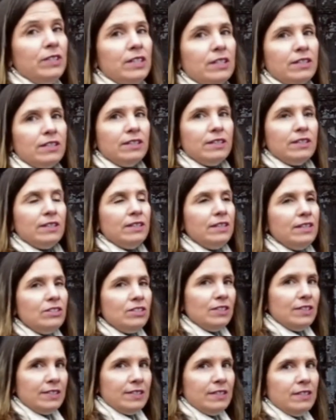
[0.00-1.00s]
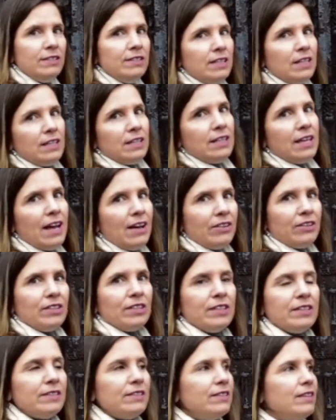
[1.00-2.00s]
field, they should still study
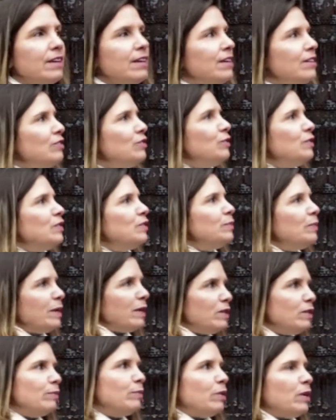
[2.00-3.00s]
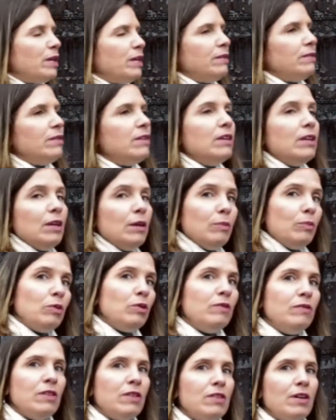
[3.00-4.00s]
calculus to expand the brain,
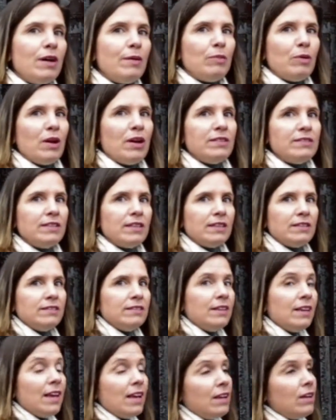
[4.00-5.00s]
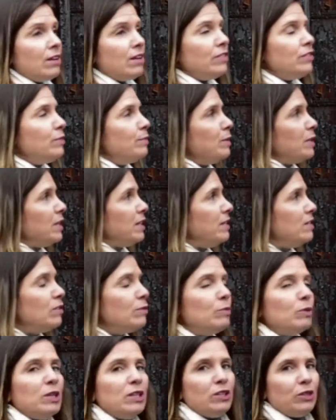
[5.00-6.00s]
improve the thought process, and ultimately to
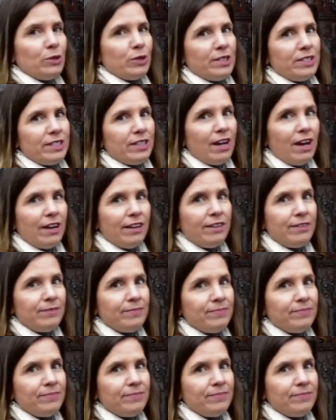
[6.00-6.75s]
bring glory to God.